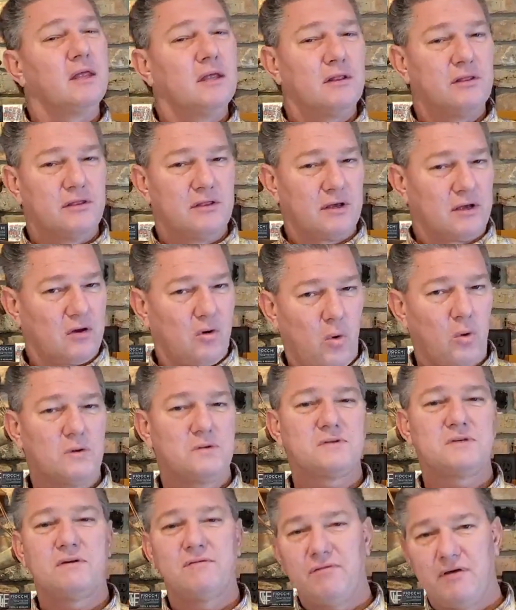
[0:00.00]
The
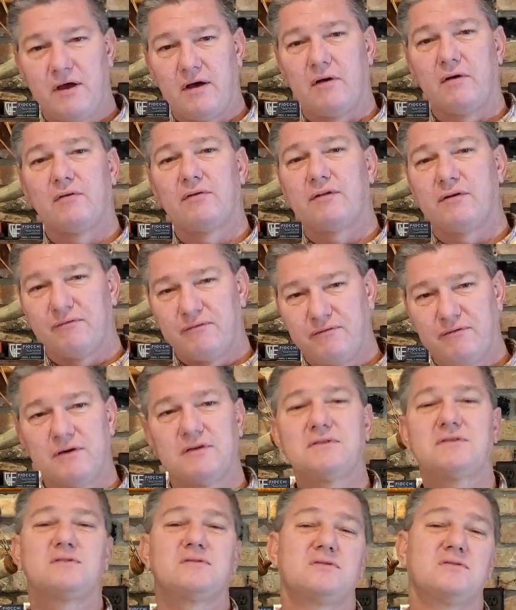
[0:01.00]
courts have held that
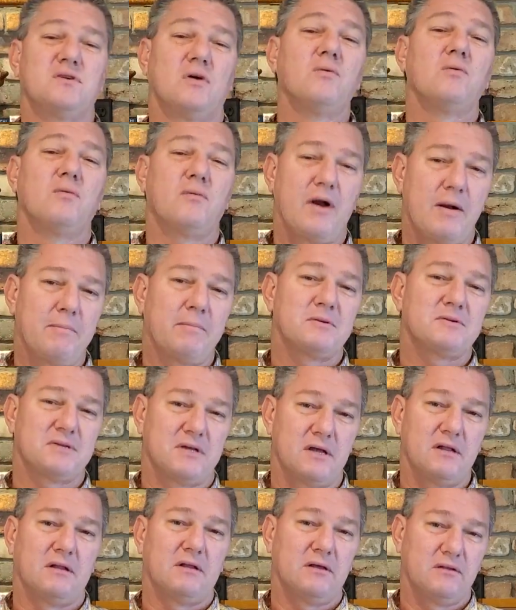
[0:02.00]
fists don't
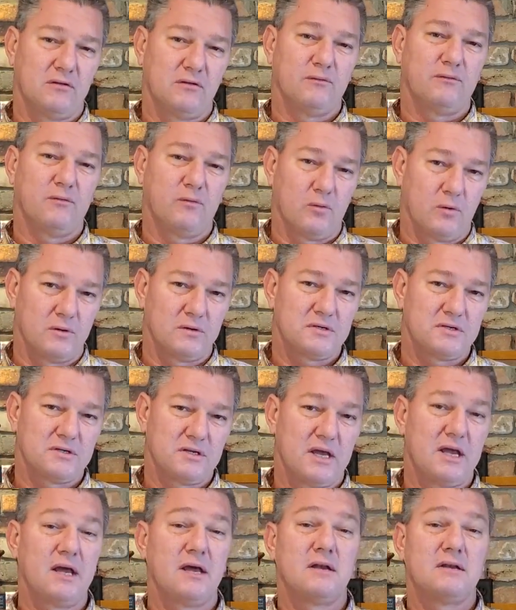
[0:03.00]
represent lethal force,
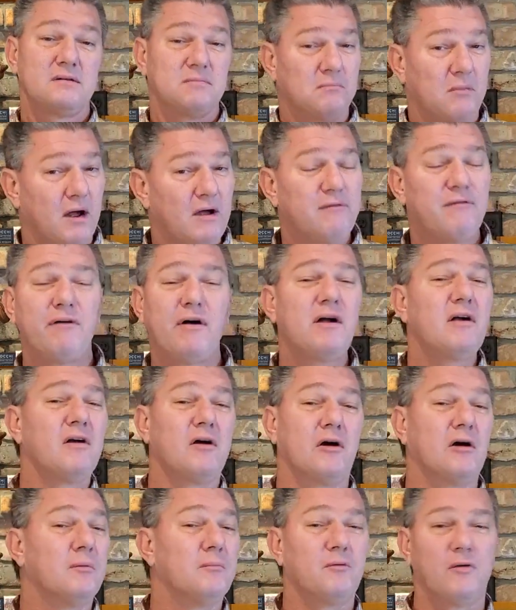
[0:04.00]
and my
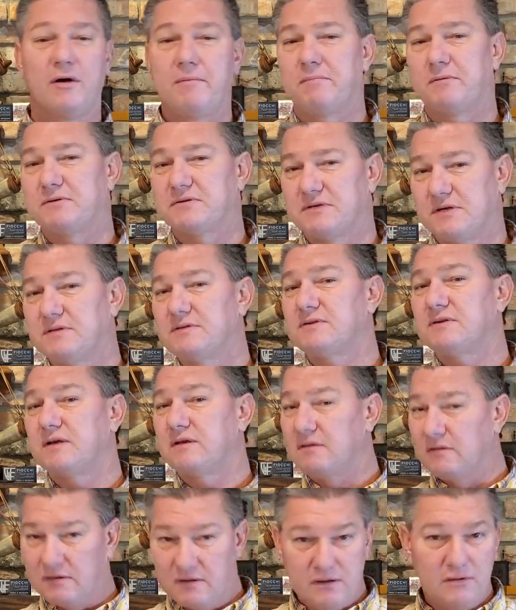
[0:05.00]
firearm represents
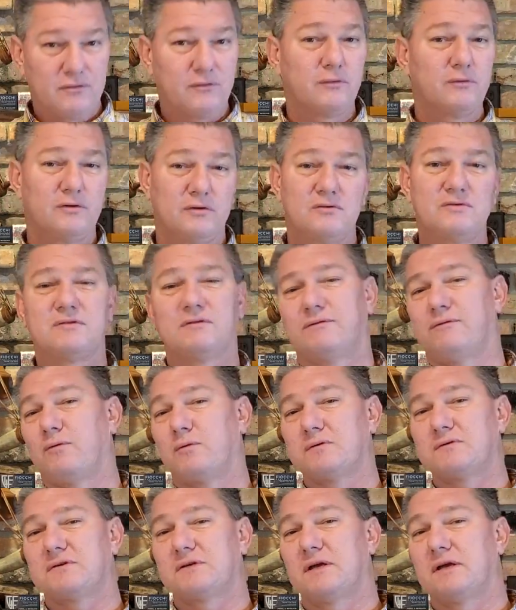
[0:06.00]
a lethal use of
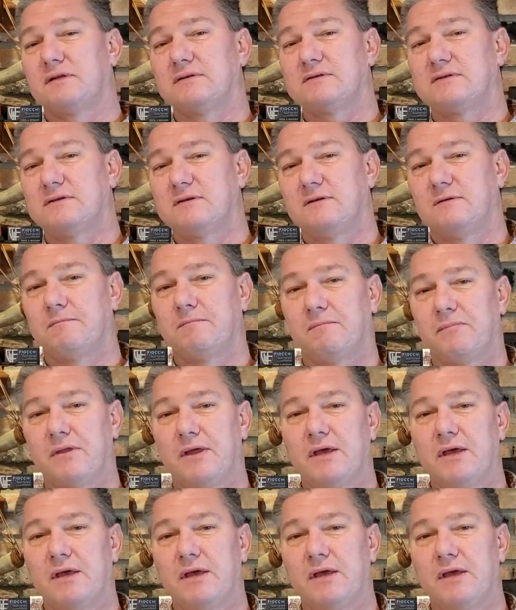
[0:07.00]
force against him.